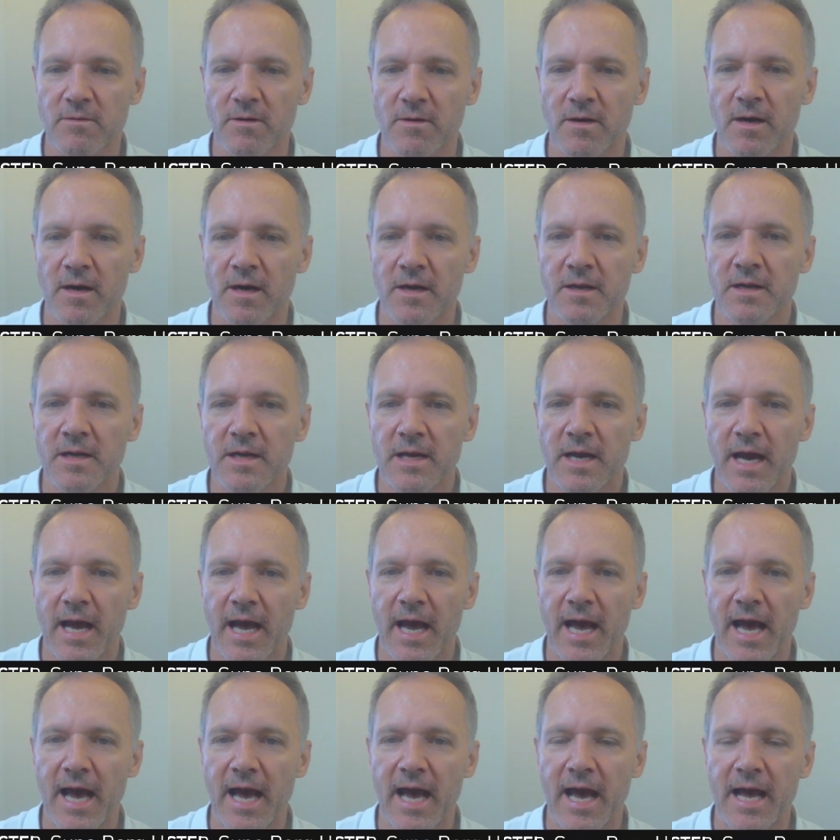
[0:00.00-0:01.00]
one
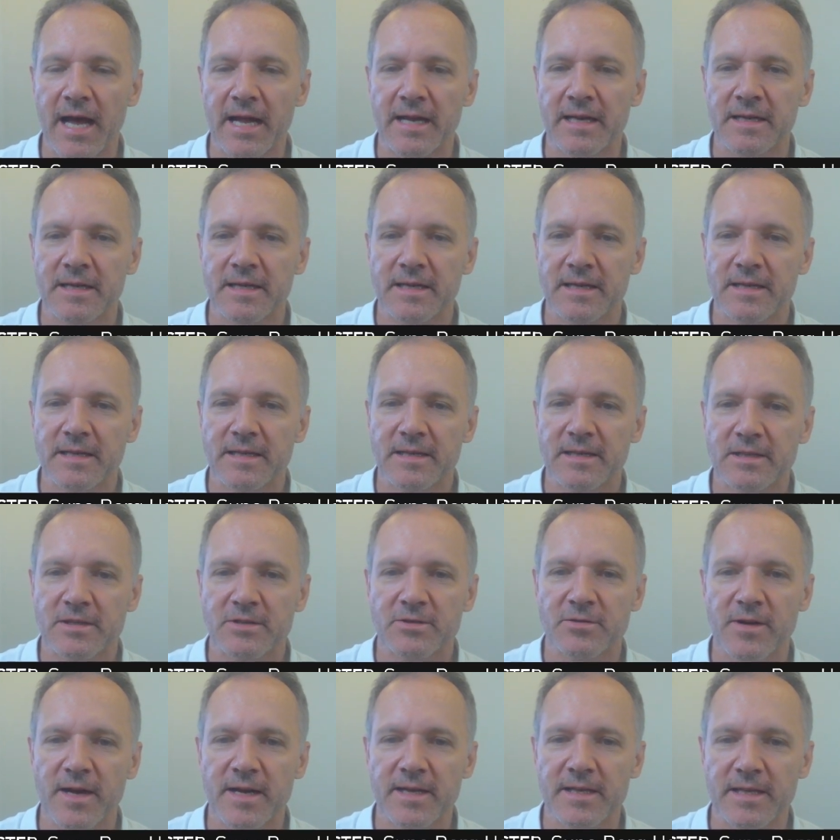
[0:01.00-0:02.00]
and
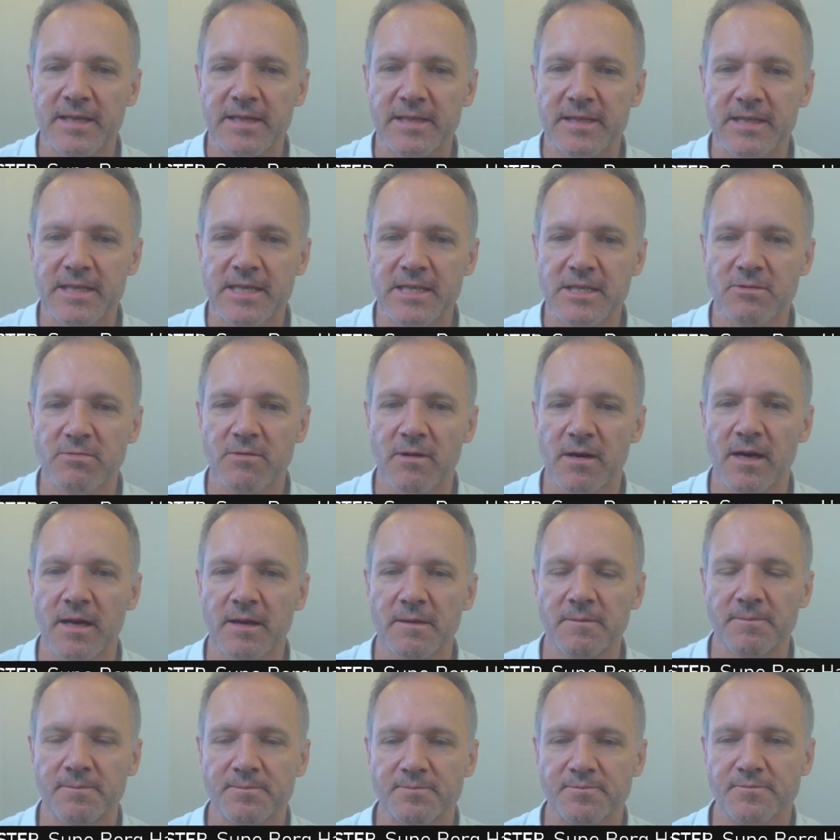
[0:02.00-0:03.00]
threatening this
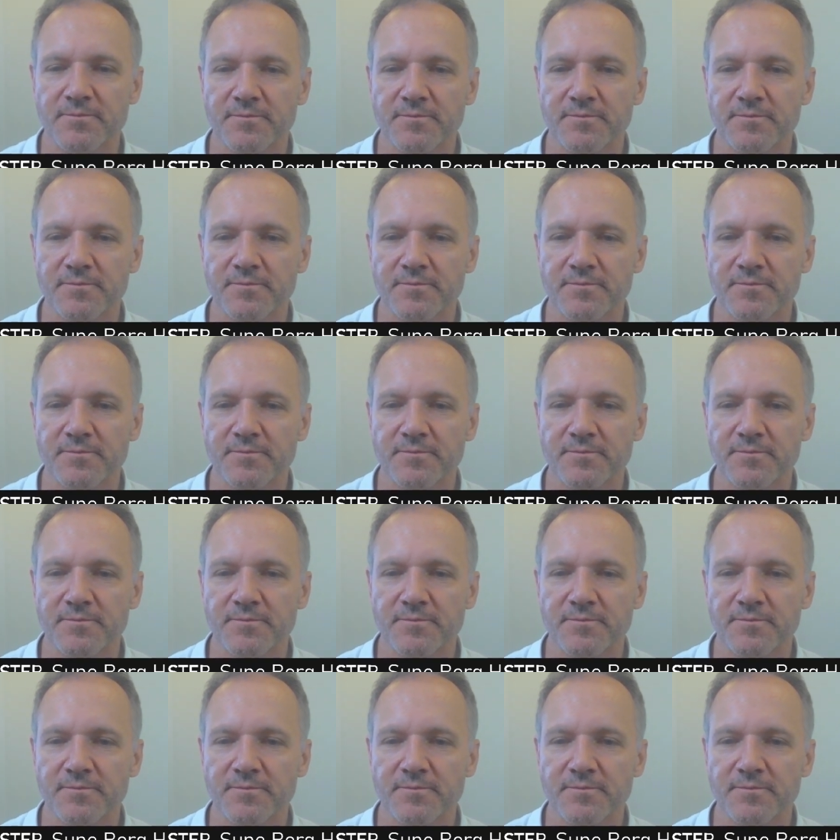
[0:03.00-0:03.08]
one.